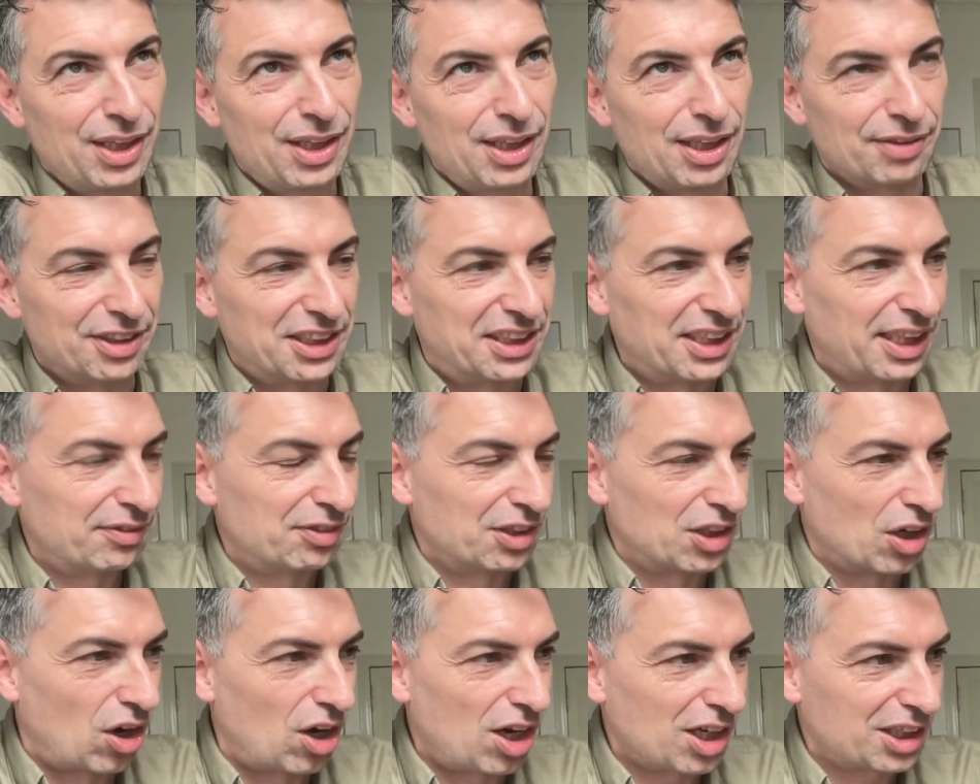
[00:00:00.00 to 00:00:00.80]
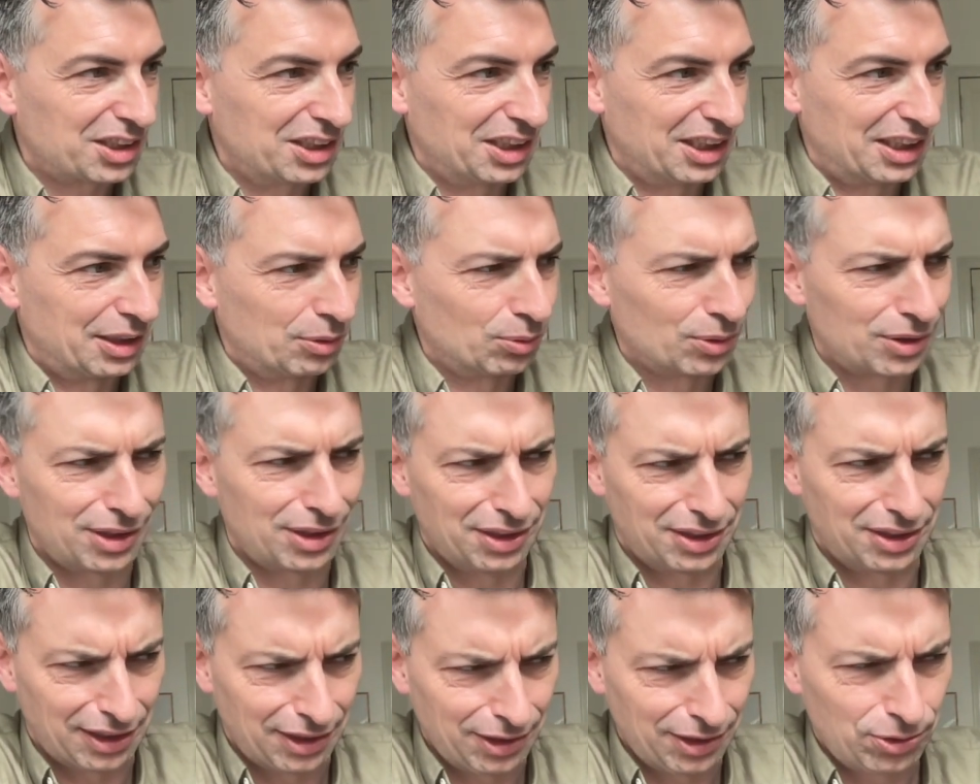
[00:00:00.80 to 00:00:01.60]
of a David Hockney with
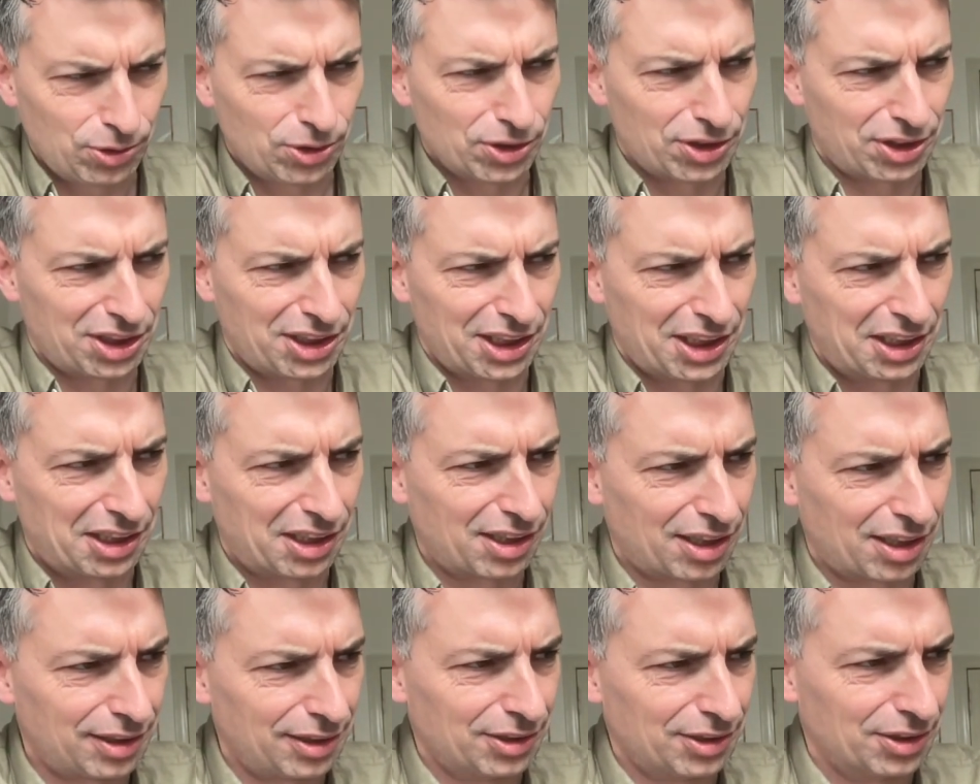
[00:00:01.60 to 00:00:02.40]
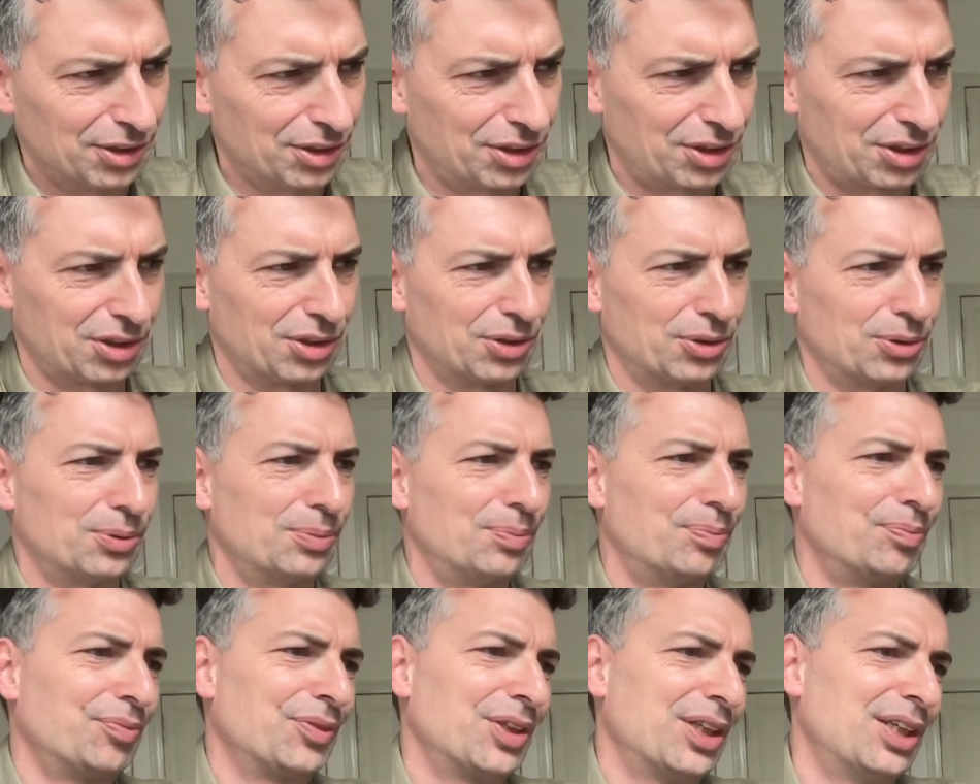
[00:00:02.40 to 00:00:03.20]
these interesting colors, so
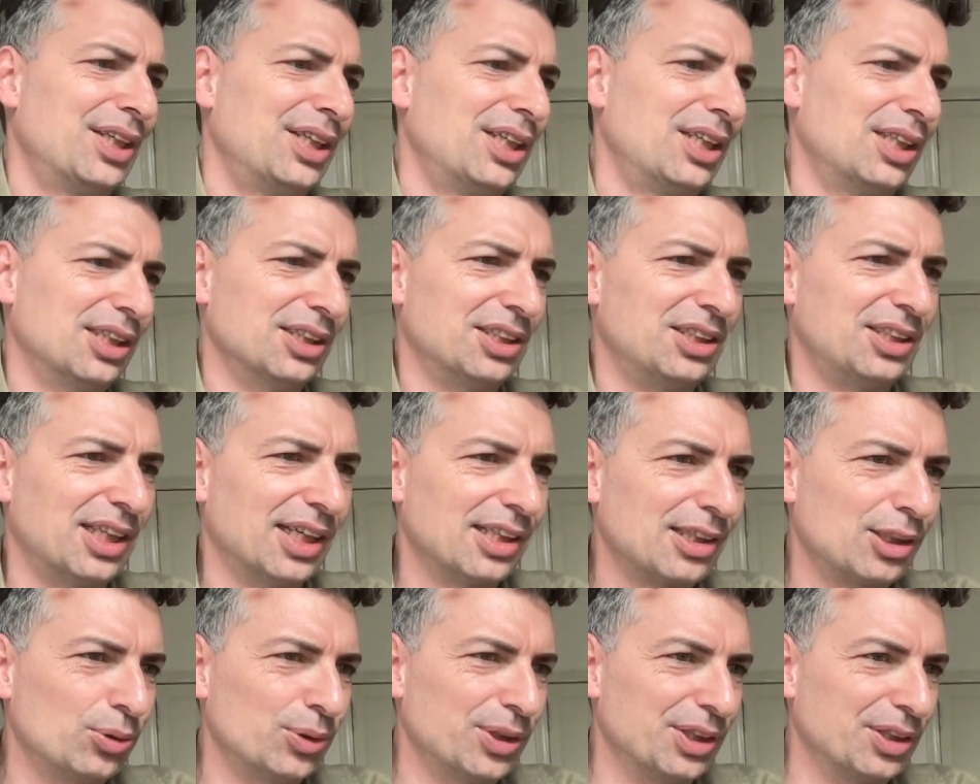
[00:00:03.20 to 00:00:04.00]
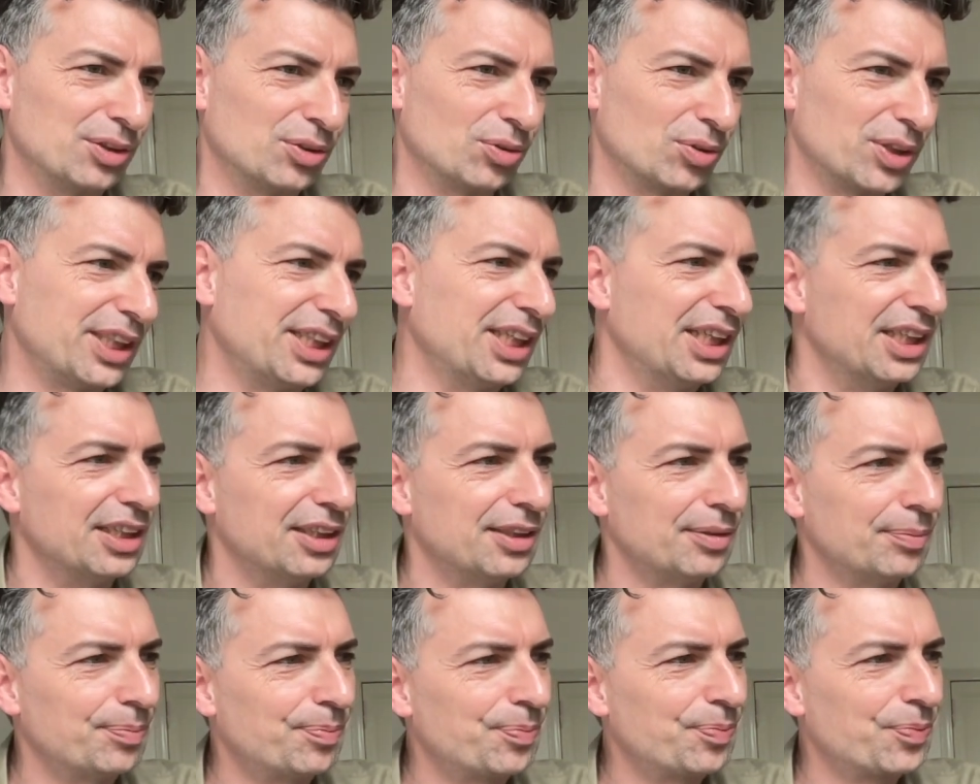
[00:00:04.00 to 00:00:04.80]
this yellow and
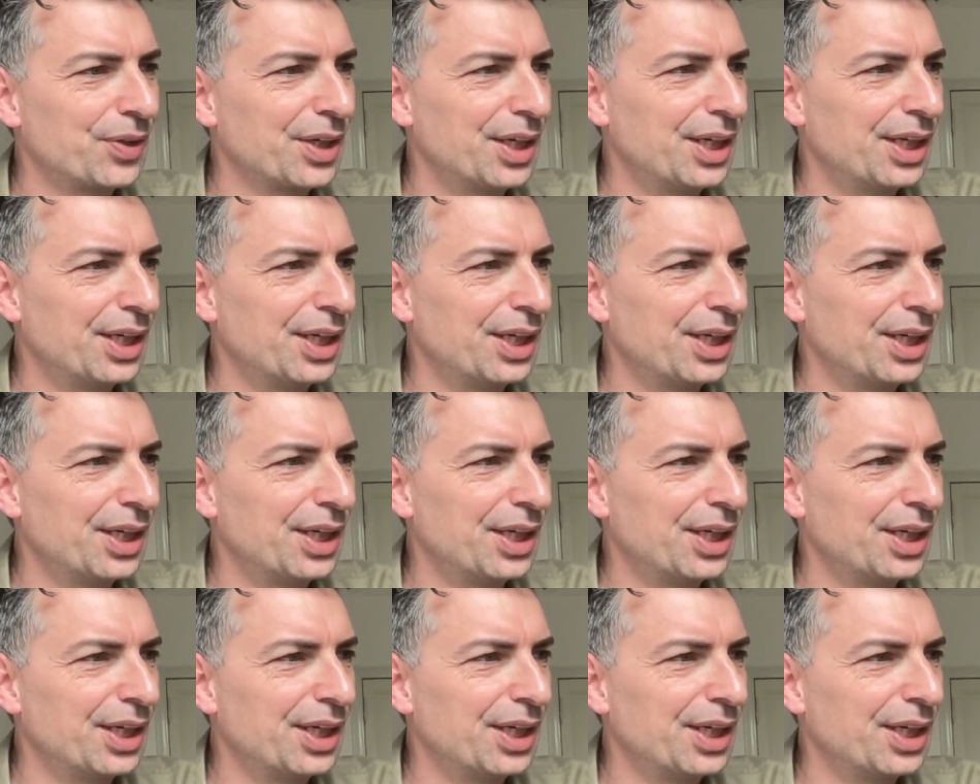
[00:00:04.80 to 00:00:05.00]
green.